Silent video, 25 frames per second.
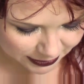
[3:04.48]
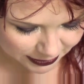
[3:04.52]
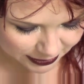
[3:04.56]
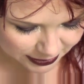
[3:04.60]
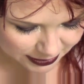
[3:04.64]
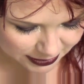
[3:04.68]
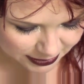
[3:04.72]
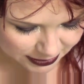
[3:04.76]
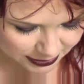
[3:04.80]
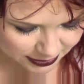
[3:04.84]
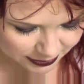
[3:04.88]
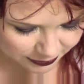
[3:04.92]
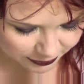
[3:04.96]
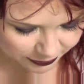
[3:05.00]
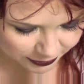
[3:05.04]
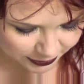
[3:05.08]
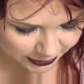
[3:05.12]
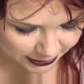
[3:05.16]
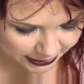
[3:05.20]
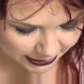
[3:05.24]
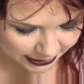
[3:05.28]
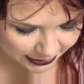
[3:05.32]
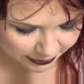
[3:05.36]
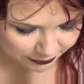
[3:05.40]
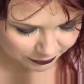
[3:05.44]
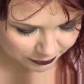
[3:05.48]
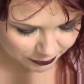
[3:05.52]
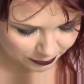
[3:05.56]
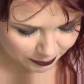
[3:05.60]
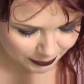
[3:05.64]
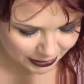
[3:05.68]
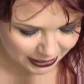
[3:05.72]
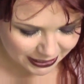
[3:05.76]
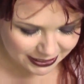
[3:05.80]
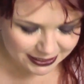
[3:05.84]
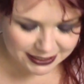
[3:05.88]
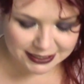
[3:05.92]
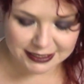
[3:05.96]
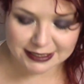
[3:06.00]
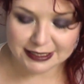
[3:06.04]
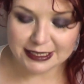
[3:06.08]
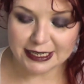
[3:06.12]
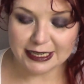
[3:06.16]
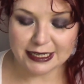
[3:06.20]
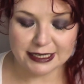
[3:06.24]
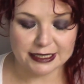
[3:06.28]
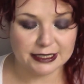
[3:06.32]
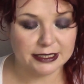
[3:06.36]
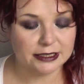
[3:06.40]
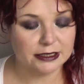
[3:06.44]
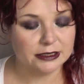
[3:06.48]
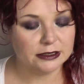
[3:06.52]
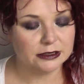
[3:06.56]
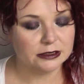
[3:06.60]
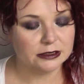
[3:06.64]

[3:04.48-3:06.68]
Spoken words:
is Forgive My Sin